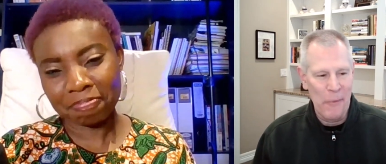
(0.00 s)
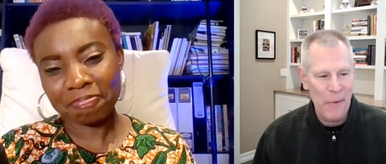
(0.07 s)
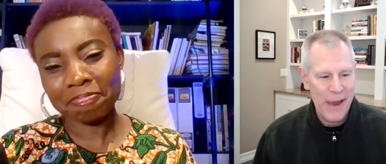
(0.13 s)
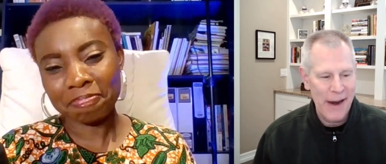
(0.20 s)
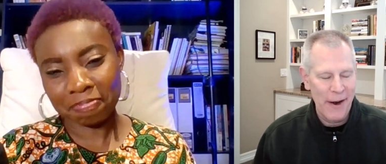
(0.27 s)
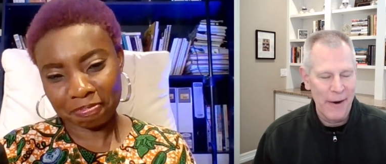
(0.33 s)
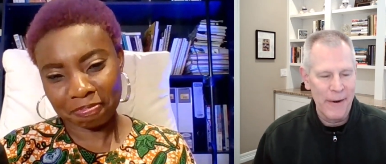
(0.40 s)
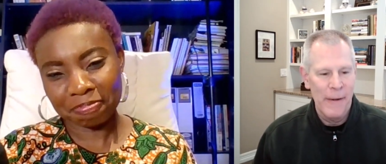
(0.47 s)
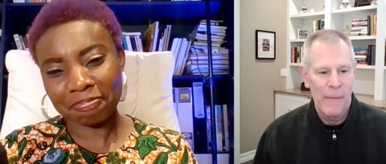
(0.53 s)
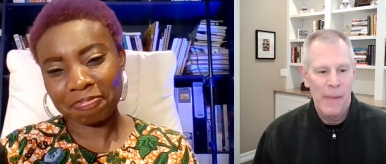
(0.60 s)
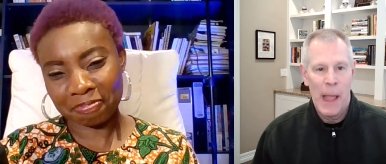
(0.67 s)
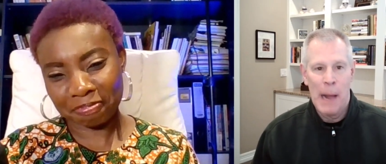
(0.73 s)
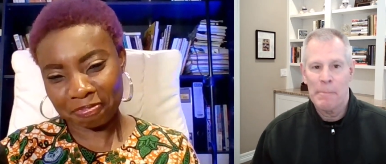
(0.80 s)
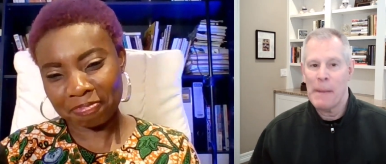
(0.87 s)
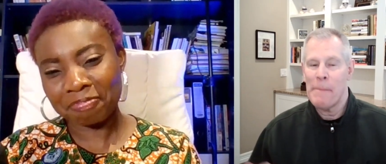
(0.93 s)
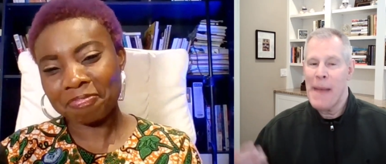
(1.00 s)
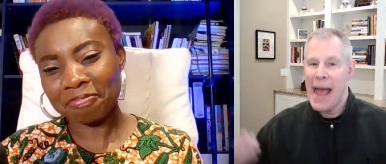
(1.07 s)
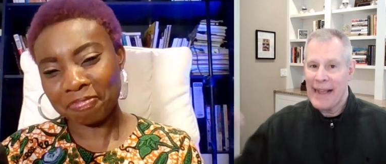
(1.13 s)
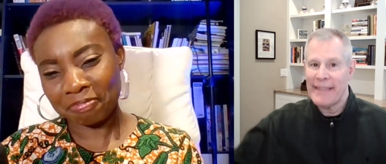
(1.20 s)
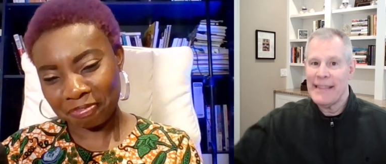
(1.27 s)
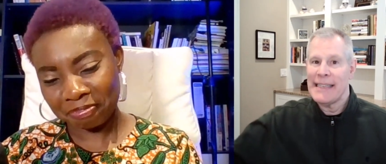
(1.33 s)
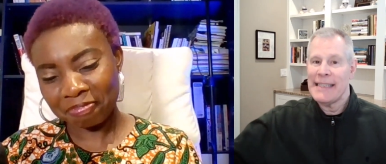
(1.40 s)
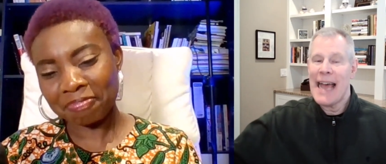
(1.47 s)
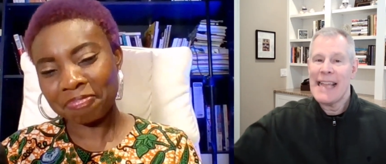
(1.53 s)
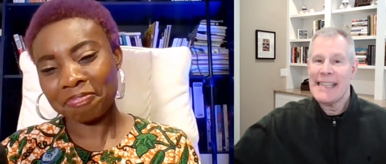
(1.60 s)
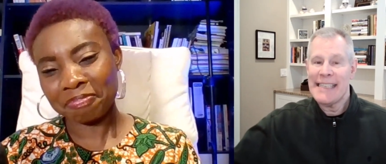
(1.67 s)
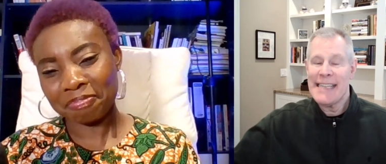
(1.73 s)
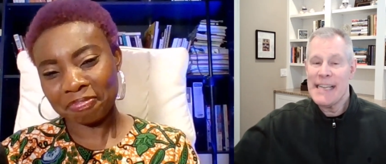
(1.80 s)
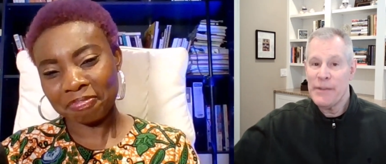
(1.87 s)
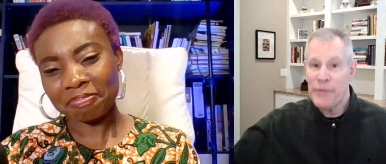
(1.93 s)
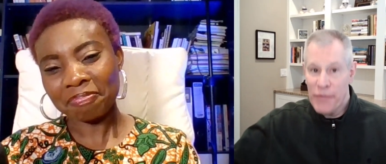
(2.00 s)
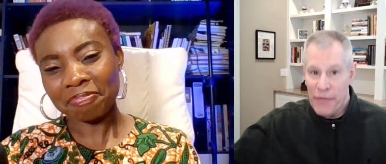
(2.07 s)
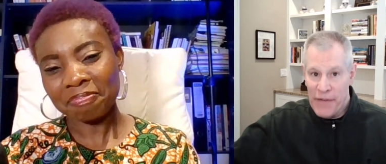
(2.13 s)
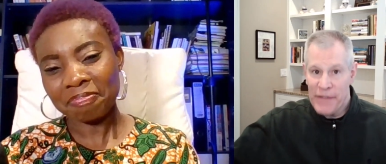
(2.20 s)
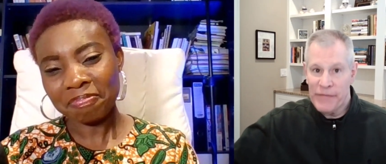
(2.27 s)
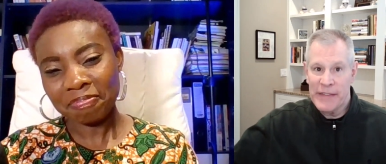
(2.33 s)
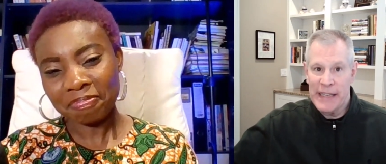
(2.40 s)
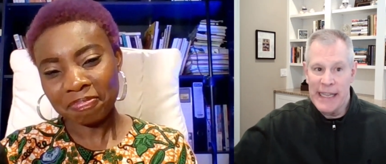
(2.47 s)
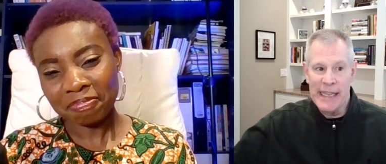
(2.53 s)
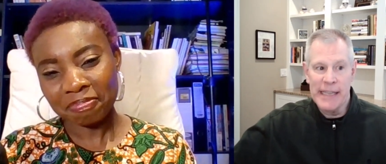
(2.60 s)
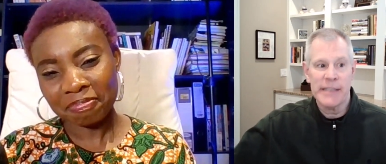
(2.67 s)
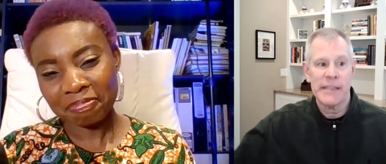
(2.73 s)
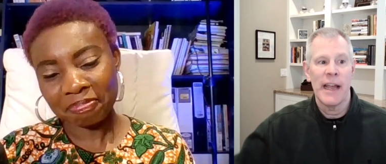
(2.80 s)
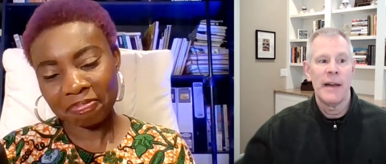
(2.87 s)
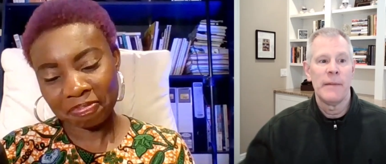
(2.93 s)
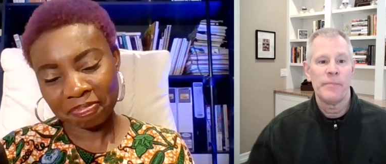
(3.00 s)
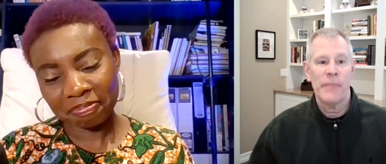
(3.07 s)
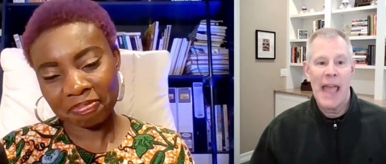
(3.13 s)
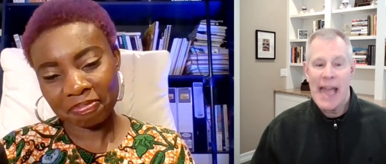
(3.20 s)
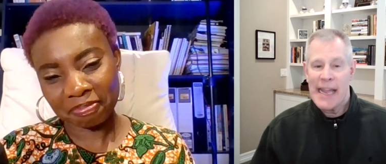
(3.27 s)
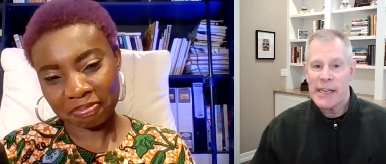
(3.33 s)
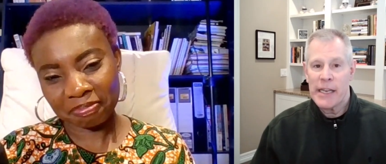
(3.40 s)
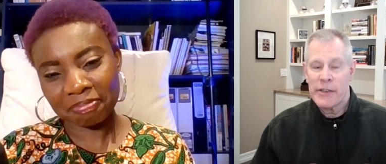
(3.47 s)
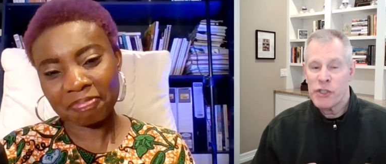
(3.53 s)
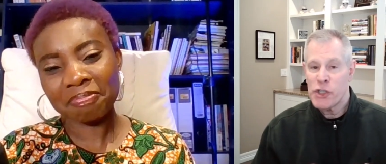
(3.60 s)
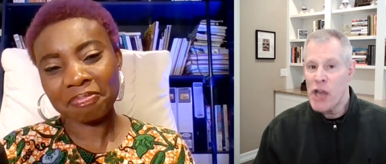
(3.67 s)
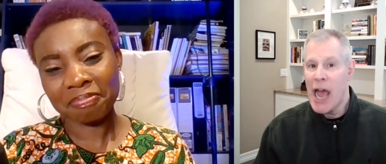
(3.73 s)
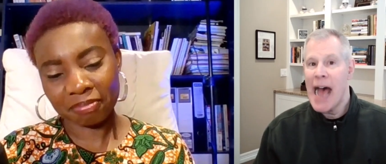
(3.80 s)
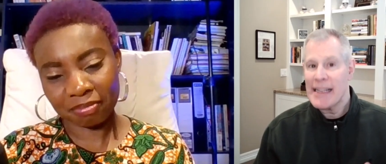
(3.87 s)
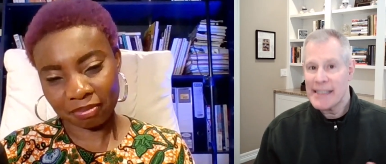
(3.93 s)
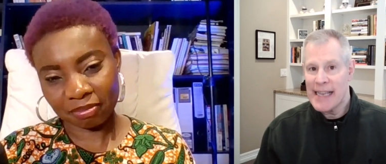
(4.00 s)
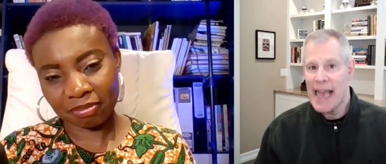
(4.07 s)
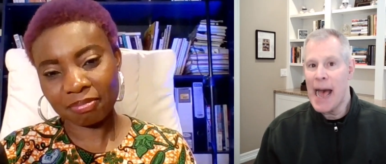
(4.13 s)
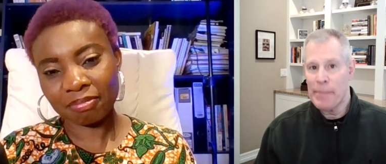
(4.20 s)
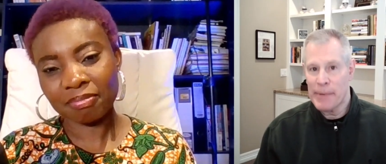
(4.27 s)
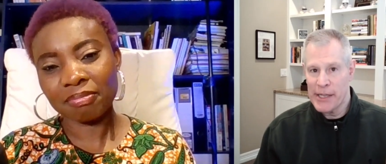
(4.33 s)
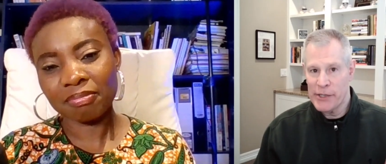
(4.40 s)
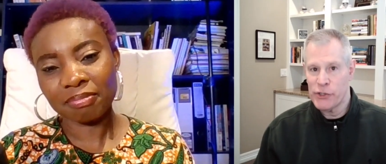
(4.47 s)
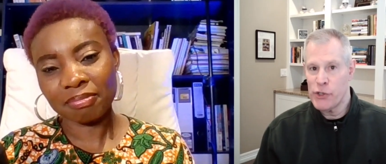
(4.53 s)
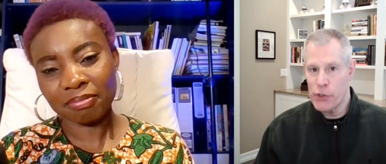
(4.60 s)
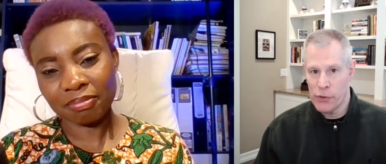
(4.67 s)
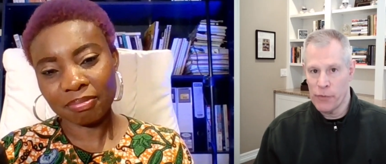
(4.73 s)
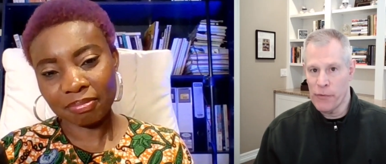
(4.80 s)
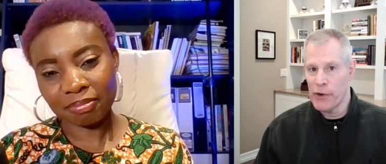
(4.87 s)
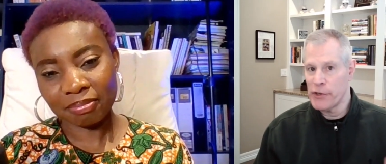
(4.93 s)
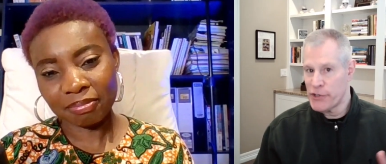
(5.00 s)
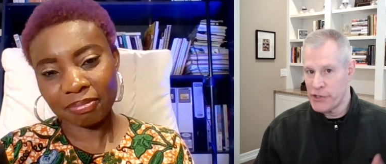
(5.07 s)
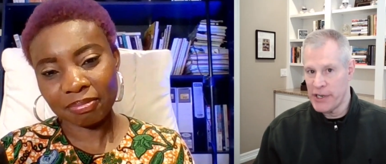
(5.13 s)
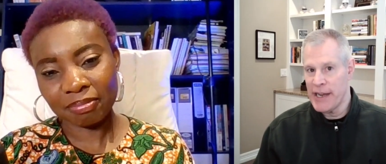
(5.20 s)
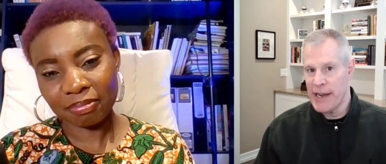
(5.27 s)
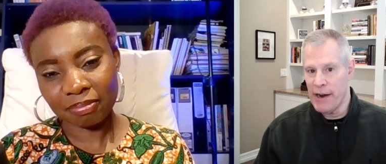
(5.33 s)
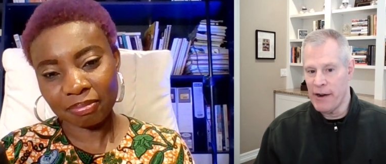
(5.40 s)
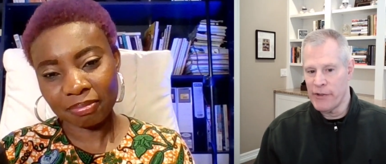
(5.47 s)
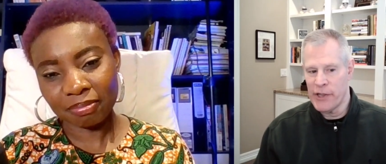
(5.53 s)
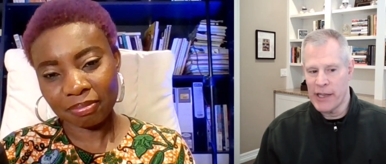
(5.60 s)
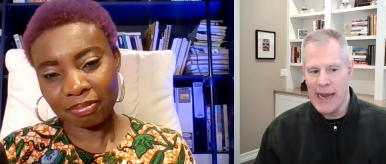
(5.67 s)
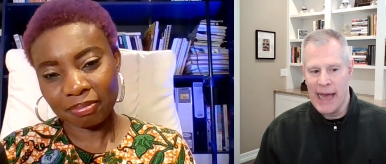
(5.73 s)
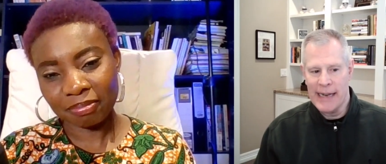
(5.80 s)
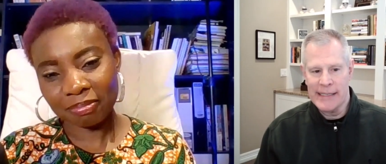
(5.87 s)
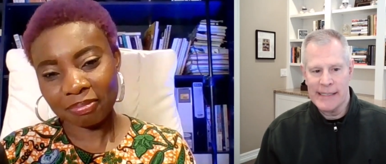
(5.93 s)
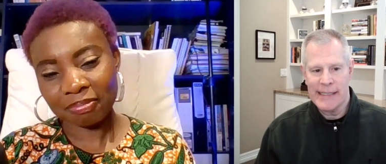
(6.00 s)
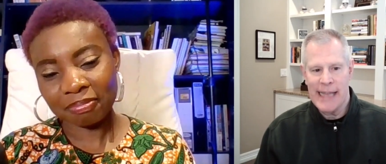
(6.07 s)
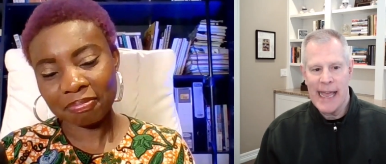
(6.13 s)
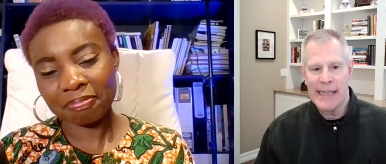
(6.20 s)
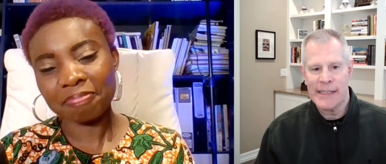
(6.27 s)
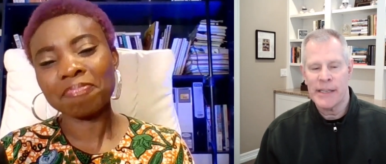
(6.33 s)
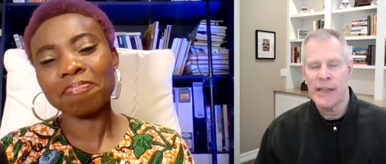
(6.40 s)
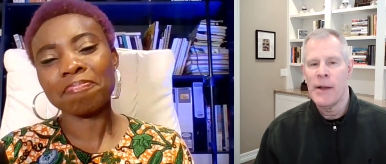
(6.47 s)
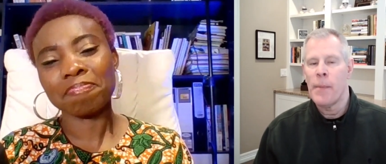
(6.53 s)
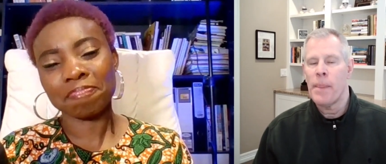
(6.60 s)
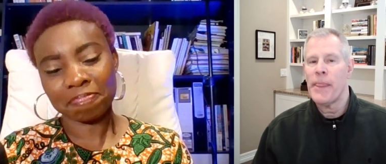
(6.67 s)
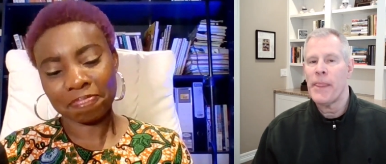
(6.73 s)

Speaker 1: of weird. But back in the 1950s at Johns Hopkins University here in the United States,